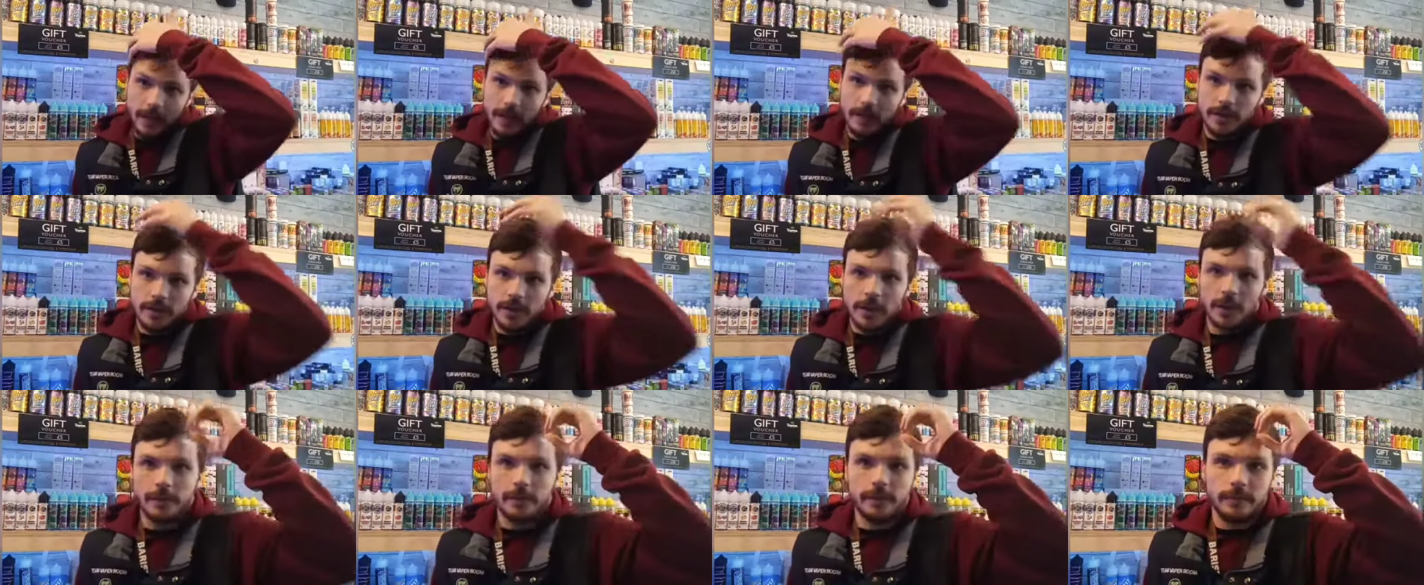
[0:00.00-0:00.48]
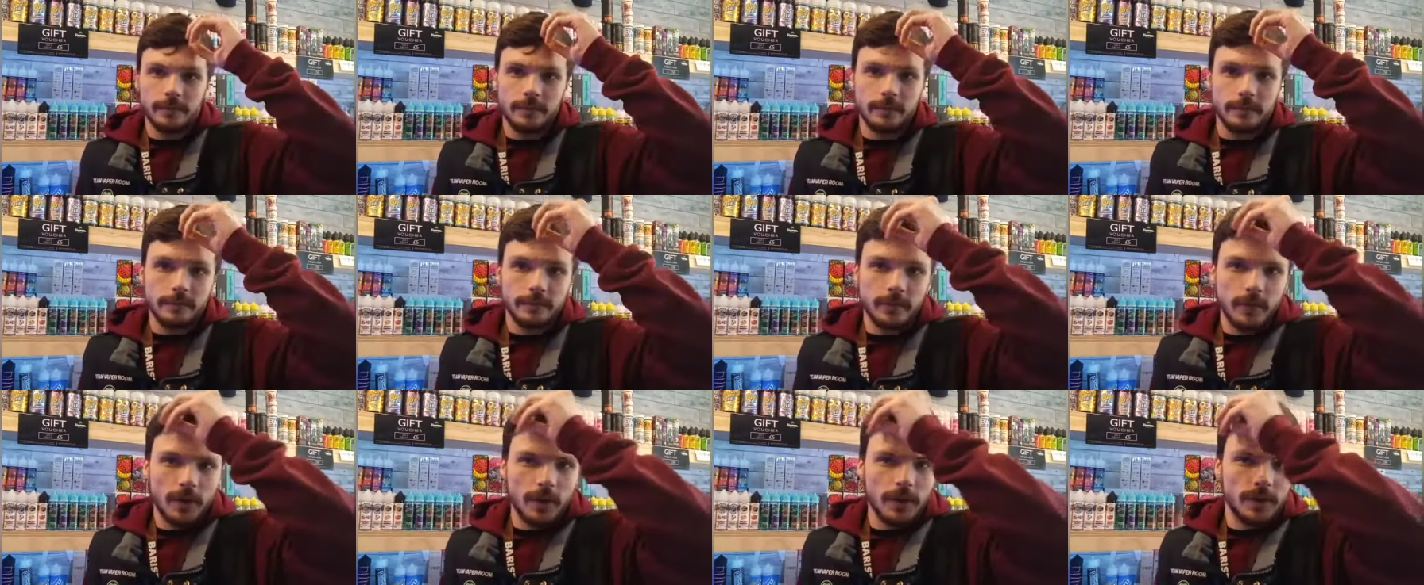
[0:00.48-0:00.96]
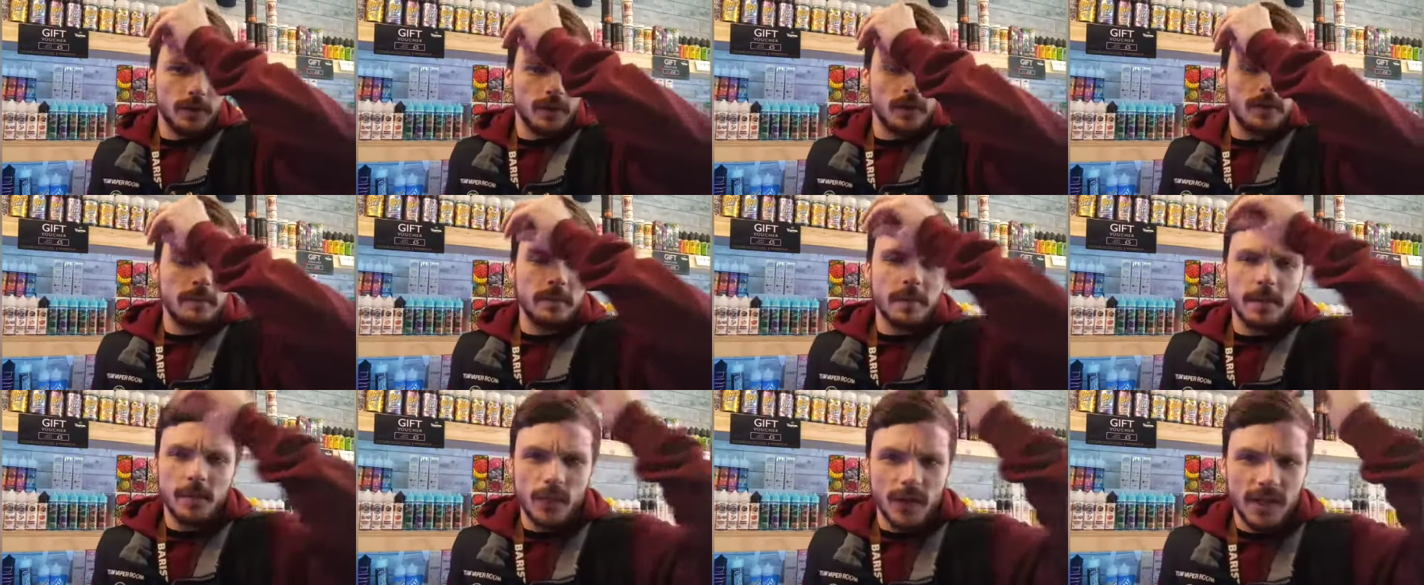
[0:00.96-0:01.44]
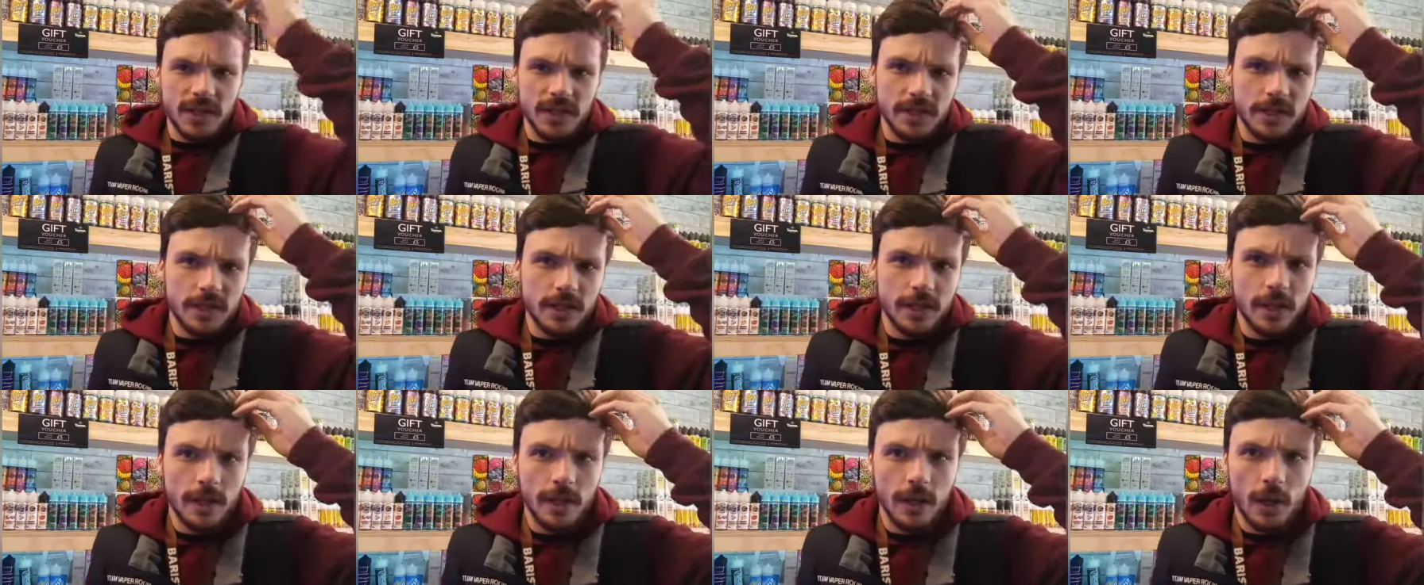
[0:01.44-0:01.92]
So rather than me
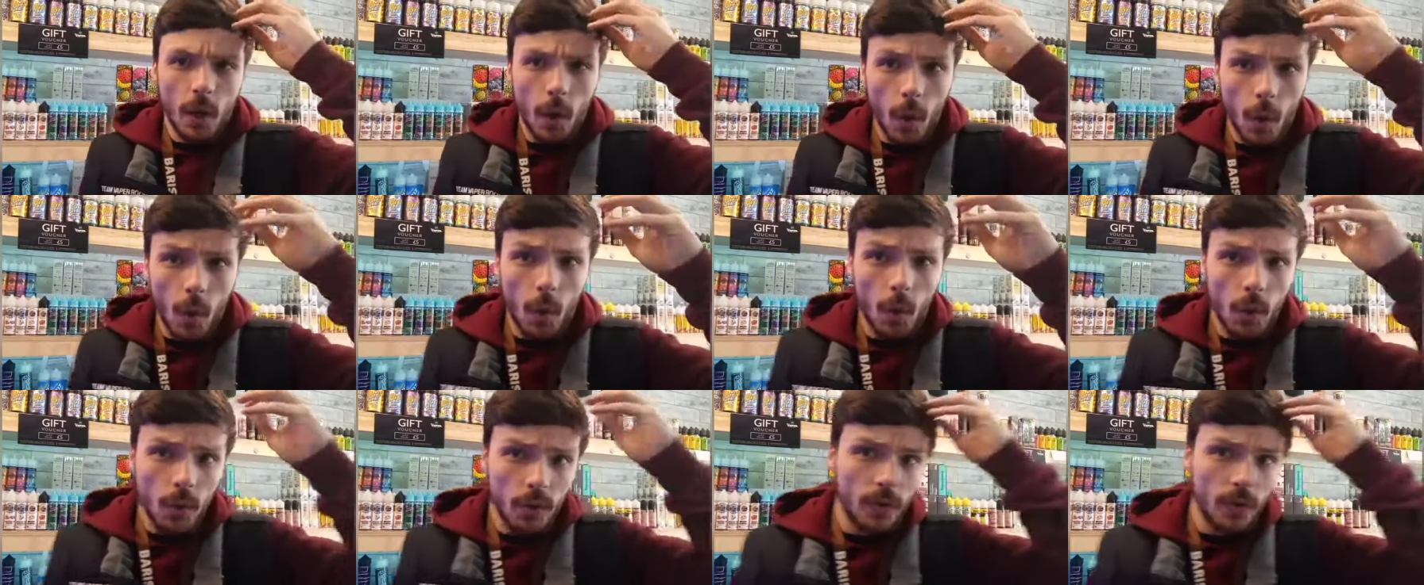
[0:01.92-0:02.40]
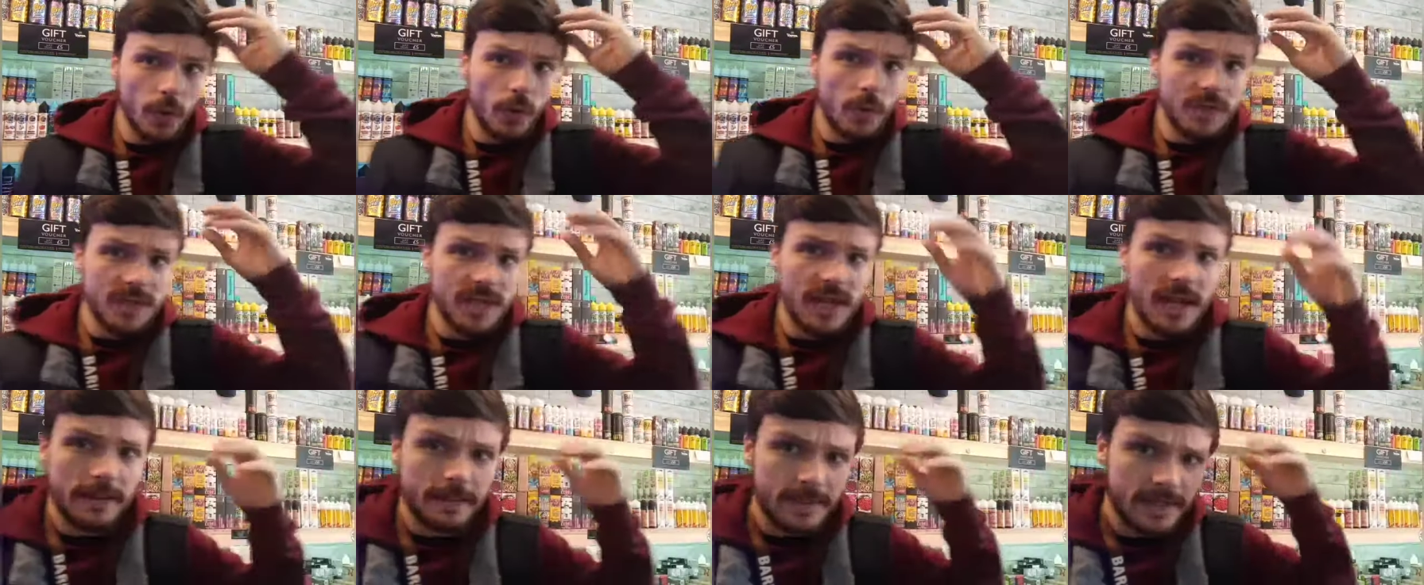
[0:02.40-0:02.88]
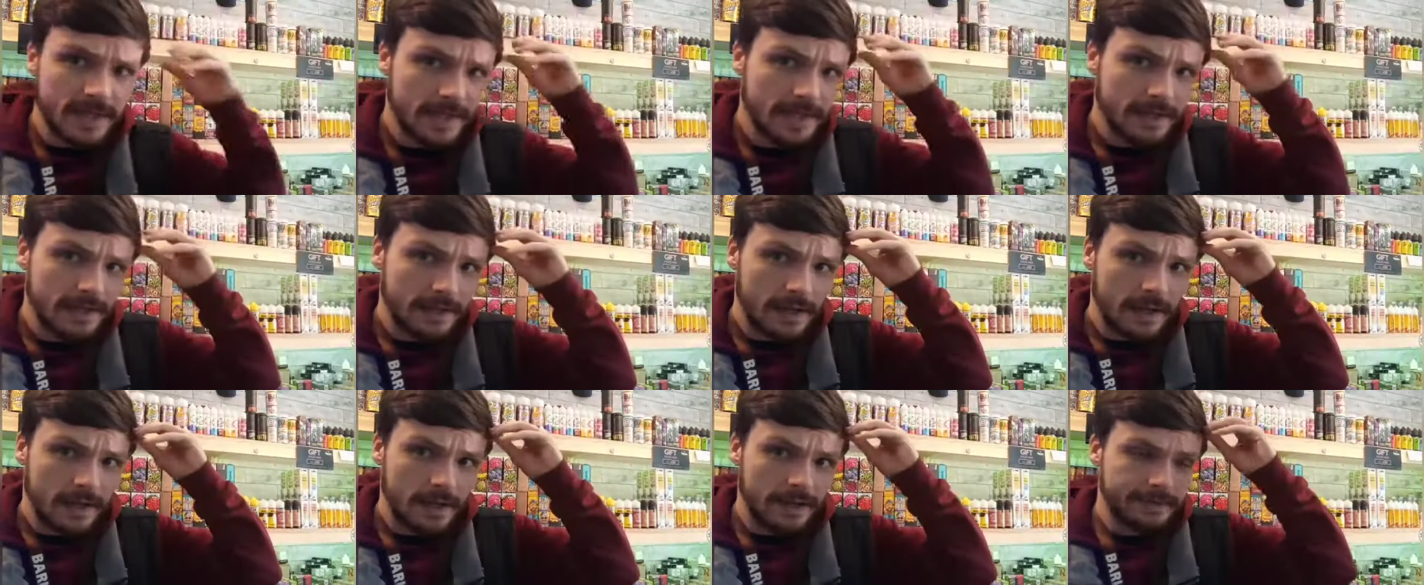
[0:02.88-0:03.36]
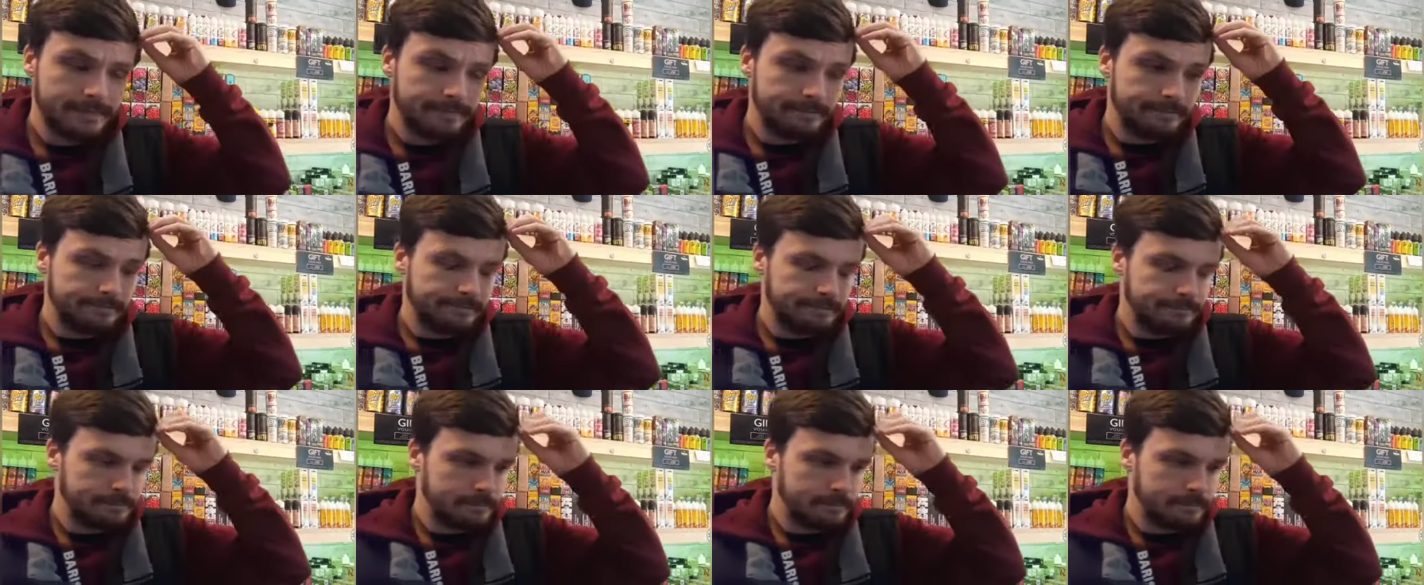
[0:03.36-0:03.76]
waste all your time today and